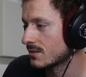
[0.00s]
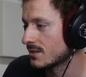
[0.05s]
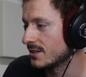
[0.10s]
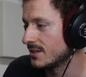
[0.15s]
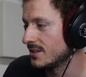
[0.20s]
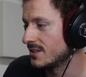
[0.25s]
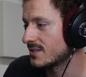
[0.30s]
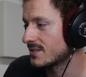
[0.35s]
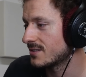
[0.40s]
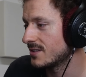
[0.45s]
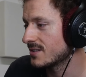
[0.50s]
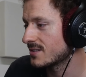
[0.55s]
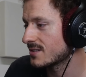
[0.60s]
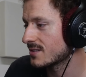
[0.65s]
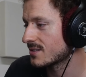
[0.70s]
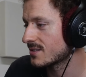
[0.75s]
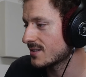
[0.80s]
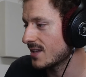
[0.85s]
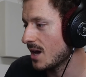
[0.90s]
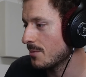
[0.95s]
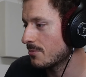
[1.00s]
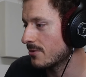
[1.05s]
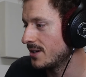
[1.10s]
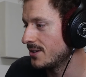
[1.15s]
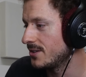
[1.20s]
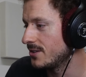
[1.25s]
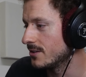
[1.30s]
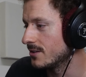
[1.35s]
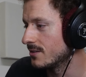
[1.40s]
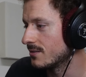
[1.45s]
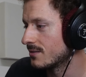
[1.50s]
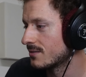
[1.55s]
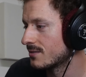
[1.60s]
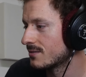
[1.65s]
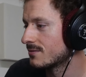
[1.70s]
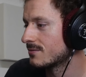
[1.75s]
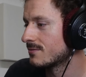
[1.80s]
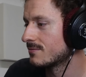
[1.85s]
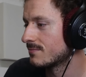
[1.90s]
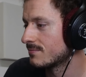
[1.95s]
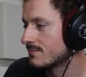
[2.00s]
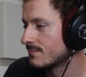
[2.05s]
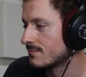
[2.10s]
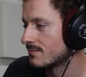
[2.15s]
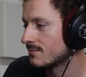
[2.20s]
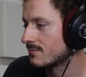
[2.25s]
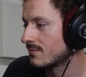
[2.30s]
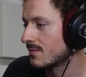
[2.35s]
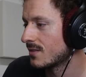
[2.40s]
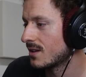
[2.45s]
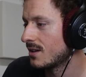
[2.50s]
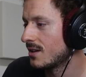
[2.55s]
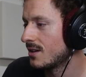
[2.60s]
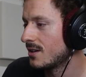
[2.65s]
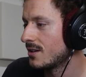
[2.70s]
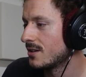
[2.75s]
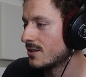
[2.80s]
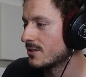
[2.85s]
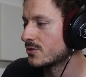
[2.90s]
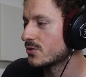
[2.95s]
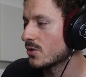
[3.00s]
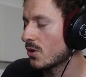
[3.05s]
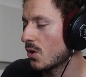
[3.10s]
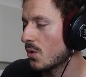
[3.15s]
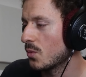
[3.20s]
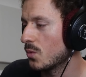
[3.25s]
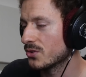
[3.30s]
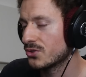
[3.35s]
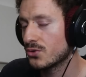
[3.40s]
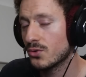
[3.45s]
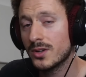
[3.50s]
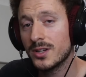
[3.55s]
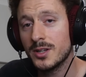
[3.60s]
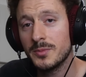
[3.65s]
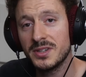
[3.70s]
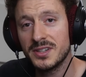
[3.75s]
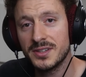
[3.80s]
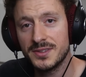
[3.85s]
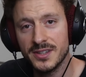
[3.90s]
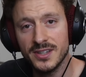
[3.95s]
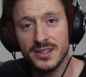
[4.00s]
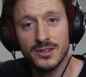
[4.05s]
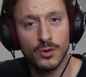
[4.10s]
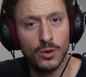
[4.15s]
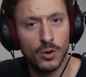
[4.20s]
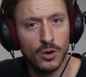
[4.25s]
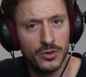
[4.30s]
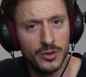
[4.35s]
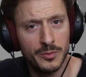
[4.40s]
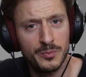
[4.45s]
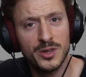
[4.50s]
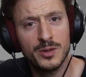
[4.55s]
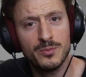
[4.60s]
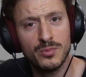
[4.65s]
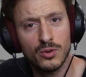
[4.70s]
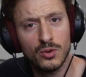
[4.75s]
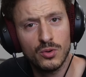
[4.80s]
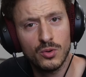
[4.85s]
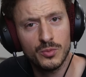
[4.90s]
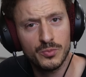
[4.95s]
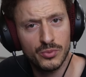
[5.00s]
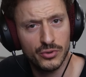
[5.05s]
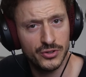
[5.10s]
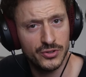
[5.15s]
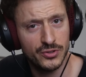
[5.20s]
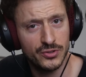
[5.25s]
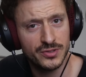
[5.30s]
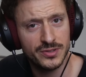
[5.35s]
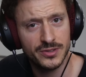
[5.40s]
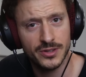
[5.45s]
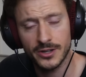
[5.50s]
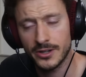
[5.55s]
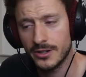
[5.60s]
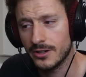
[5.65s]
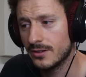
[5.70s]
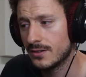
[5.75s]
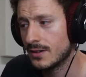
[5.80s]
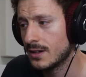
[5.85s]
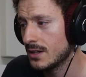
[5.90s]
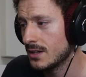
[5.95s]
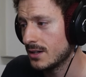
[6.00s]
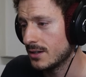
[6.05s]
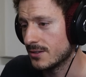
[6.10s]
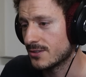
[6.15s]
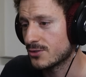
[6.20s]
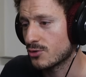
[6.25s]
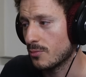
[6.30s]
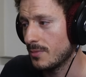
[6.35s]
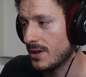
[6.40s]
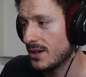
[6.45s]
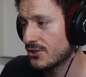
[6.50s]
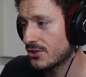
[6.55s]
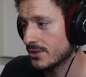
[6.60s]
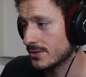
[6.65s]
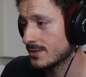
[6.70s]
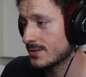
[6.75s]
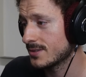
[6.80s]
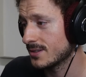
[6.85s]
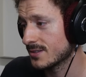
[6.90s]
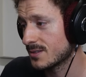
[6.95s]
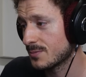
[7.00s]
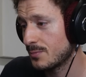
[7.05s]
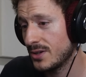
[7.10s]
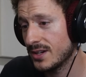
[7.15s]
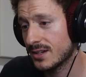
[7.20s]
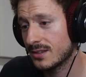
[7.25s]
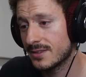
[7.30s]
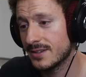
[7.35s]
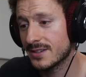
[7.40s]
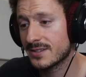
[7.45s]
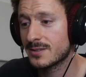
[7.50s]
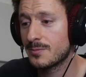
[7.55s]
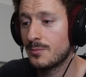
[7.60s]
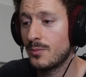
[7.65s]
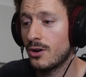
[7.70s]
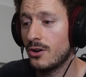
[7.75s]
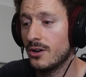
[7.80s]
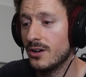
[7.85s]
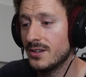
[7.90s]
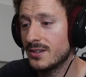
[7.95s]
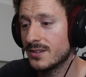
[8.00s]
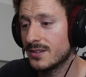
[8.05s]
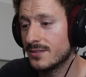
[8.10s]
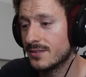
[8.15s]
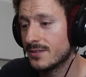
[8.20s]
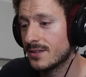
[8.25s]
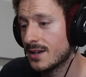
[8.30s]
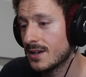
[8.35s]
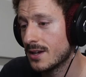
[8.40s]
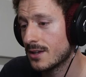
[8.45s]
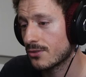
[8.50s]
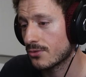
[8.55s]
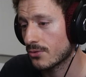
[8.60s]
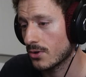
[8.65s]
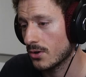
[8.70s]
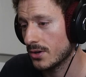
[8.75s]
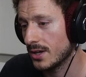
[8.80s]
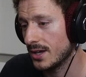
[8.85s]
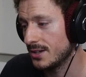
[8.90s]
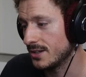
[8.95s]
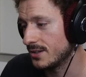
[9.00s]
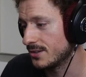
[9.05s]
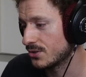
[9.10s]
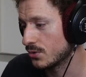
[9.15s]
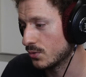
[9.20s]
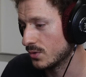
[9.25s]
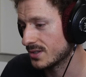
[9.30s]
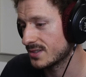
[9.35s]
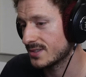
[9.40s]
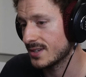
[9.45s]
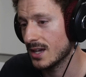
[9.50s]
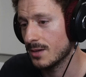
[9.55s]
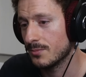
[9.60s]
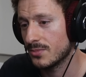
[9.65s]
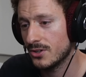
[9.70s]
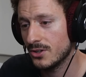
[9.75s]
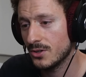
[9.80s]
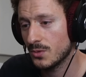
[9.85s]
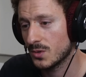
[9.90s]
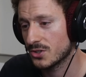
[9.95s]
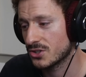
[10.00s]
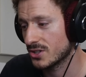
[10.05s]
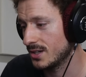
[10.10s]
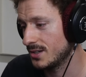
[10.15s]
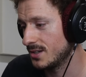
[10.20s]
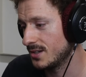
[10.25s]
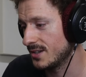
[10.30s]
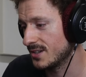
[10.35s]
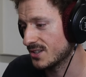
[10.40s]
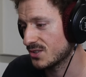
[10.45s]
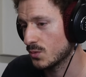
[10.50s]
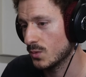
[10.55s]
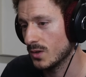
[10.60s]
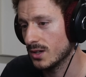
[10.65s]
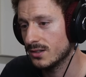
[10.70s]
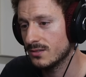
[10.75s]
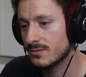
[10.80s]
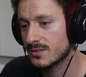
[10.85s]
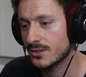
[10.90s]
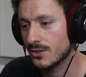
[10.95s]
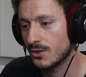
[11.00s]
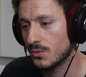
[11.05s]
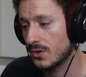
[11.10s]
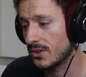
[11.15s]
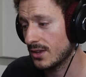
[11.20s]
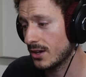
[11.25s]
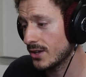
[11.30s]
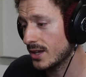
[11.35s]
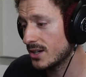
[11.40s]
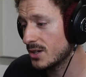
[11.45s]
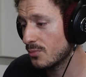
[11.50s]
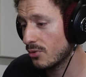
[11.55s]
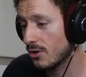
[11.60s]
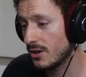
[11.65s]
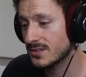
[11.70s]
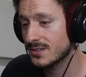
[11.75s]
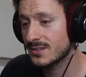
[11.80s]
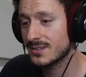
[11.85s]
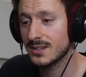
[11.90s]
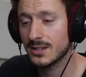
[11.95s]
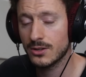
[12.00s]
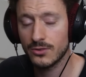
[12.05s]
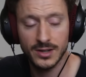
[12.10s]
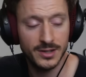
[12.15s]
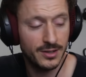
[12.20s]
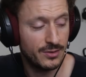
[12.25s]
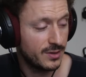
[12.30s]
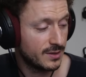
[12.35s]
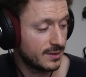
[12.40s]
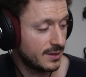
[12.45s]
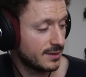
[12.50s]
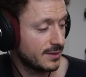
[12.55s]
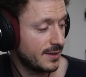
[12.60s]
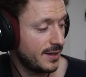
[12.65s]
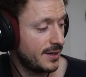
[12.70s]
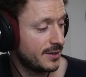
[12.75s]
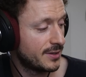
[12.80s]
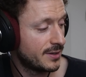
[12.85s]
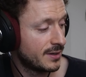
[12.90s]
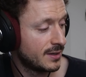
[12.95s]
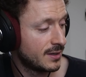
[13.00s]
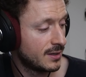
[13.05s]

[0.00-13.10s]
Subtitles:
is this stab right here. So what Too Unlimited did, or the people who produced their instrumentals, is pick this part and throw that into a sampler, which I did as well. So without any processing or anything like that,